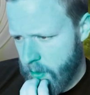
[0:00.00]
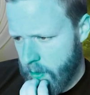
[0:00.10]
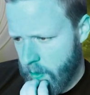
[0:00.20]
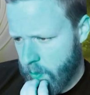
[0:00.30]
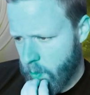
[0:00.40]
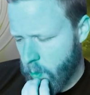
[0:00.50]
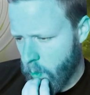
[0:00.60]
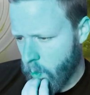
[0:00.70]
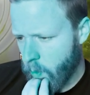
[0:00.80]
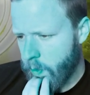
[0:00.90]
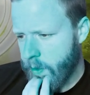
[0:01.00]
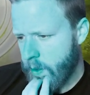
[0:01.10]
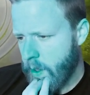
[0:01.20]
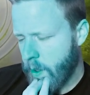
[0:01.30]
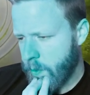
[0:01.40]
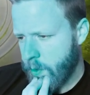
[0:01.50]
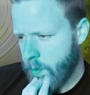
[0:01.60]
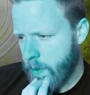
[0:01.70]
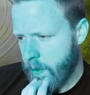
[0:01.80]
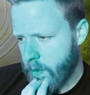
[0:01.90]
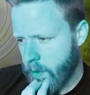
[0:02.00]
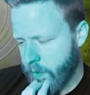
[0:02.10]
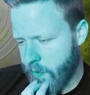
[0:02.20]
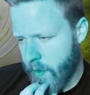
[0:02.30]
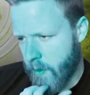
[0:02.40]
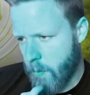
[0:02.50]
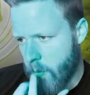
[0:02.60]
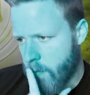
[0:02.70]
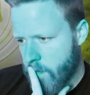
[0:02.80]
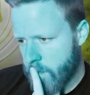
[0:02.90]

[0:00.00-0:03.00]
And let's hold the counter mana available.